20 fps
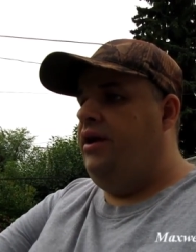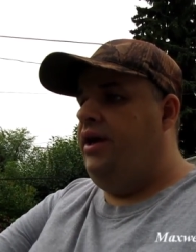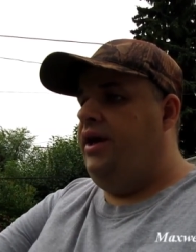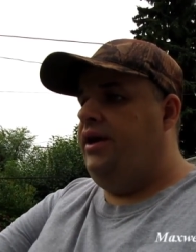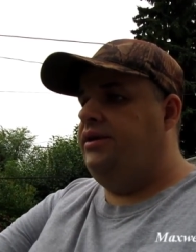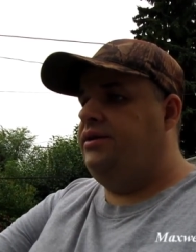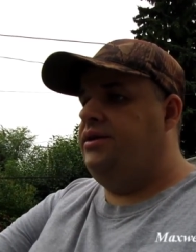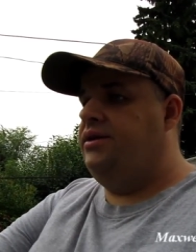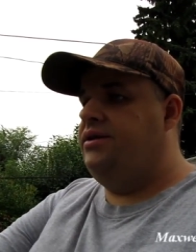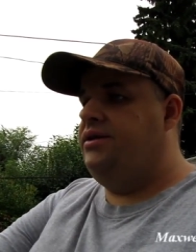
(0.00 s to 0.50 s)

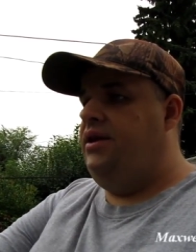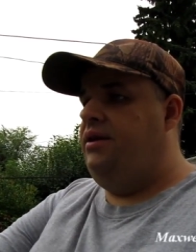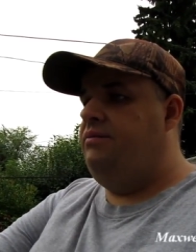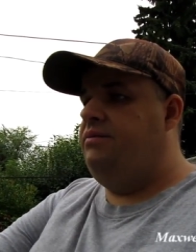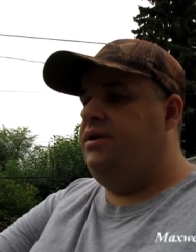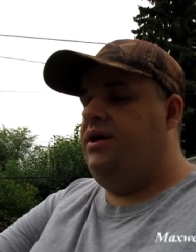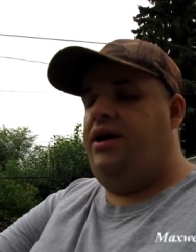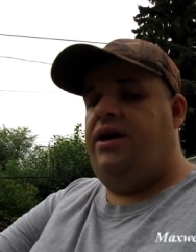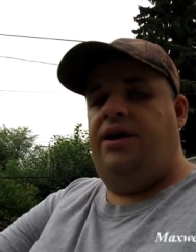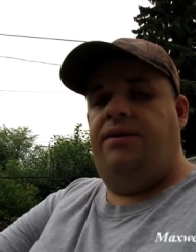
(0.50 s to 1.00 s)
at the same
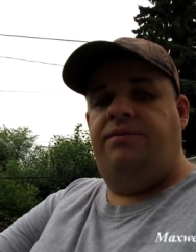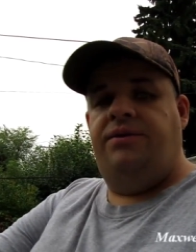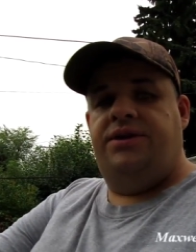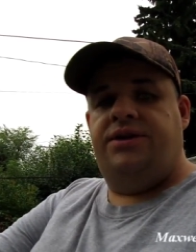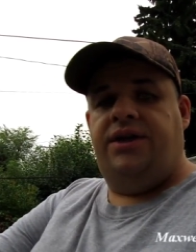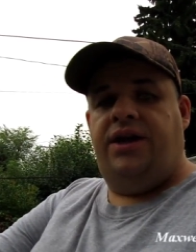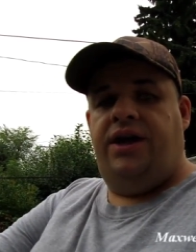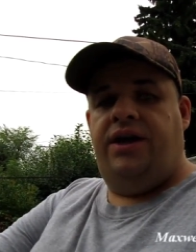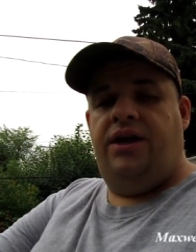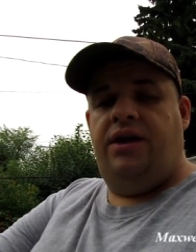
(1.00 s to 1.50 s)
time,
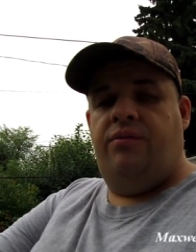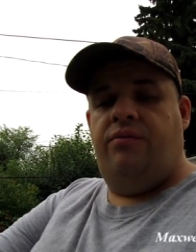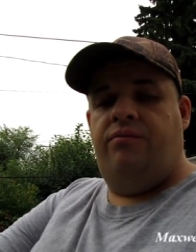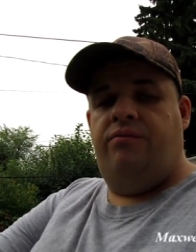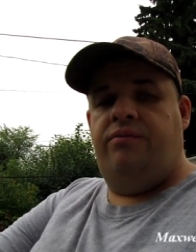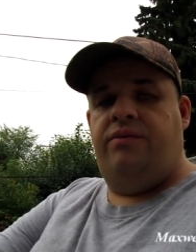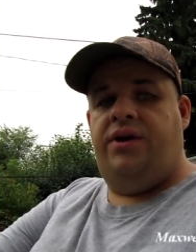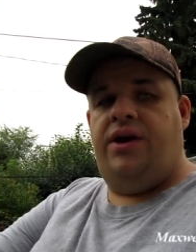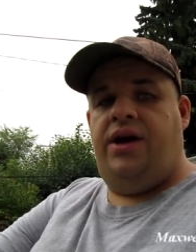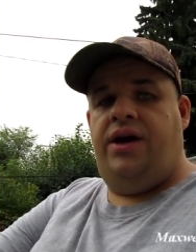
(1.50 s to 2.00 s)
it's kind of
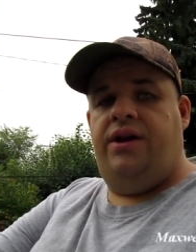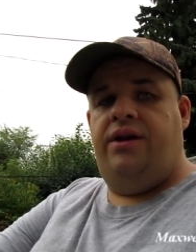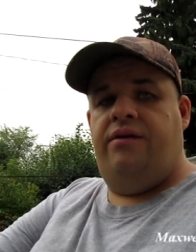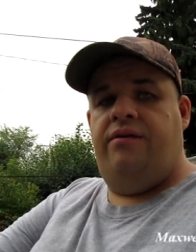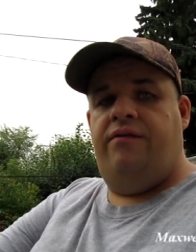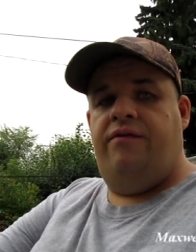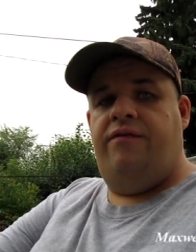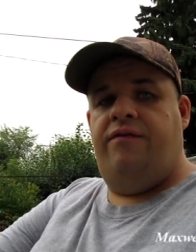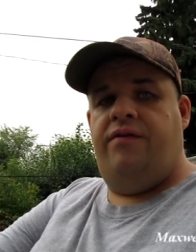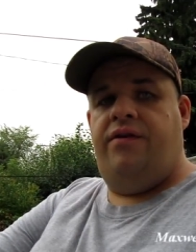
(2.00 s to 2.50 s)
kind uh,
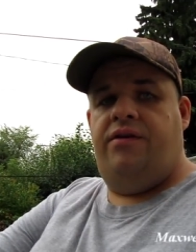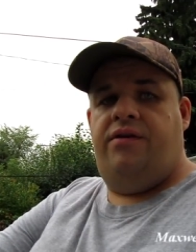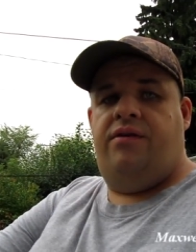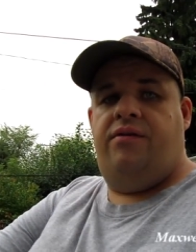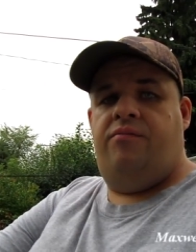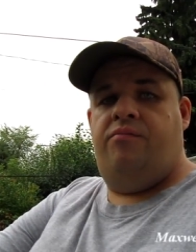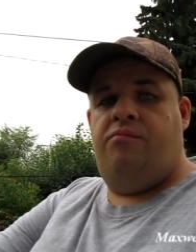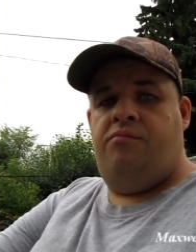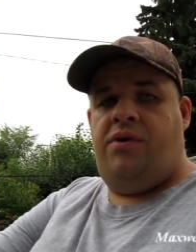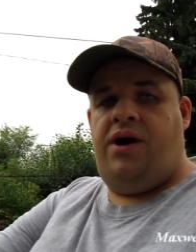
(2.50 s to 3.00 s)

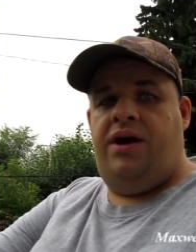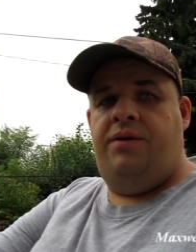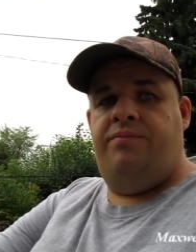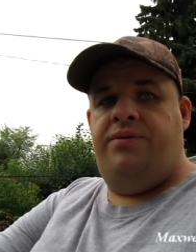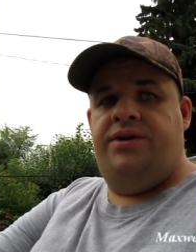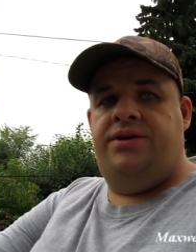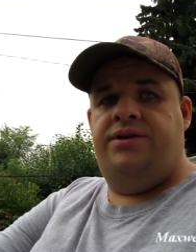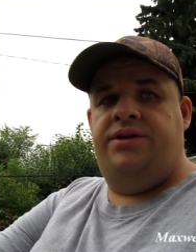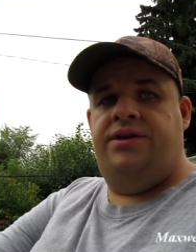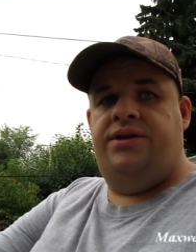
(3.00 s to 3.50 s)
of my
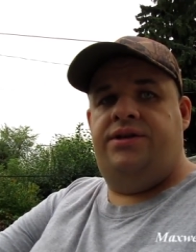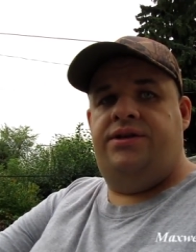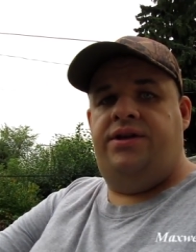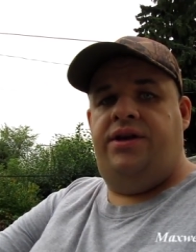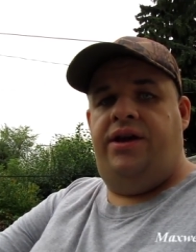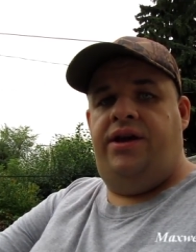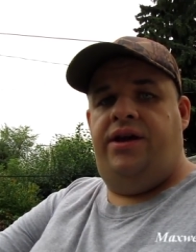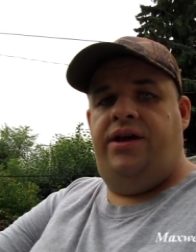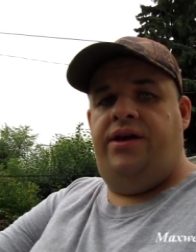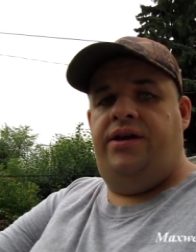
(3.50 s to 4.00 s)
business,
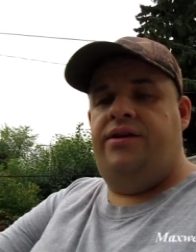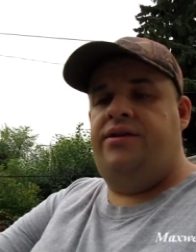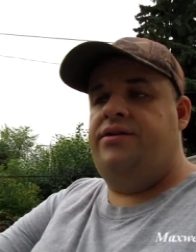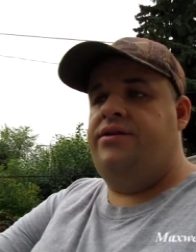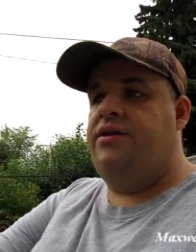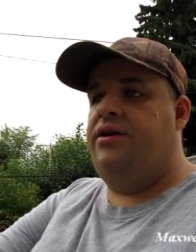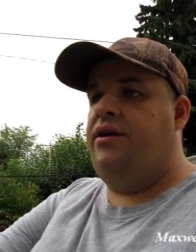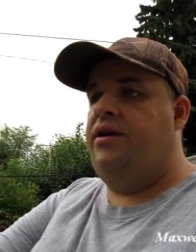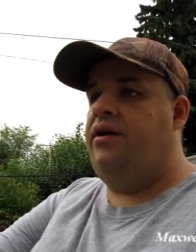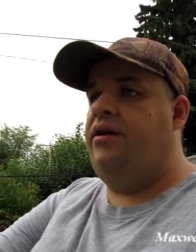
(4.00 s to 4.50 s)

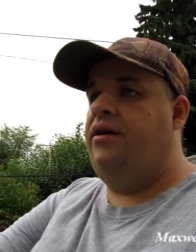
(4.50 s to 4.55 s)
and